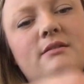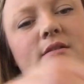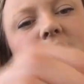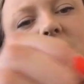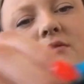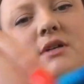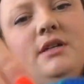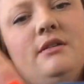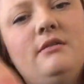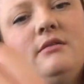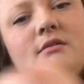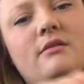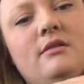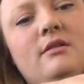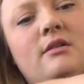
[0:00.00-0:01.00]
So 1,
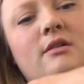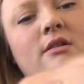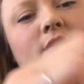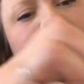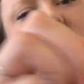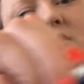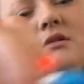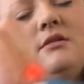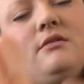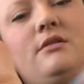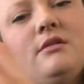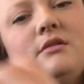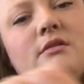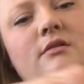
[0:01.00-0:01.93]
2,